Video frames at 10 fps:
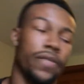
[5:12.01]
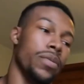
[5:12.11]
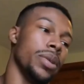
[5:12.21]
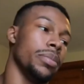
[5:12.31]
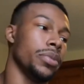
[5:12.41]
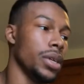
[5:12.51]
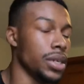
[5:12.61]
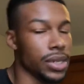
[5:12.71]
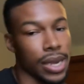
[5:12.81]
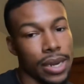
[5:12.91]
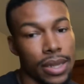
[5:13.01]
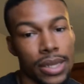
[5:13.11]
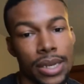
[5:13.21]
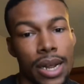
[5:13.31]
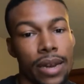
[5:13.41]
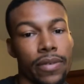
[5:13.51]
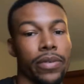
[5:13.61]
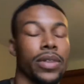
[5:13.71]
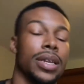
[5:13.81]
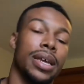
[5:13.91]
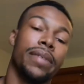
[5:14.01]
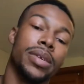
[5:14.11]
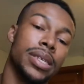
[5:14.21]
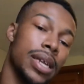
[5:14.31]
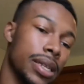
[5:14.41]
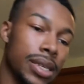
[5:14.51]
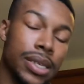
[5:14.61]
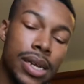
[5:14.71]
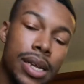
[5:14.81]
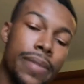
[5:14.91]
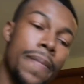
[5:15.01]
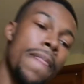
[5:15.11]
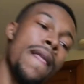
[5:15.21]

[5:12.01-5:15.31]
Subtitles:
If you're with the Marines, stand in this line. If you're with the Navy, stay in this line.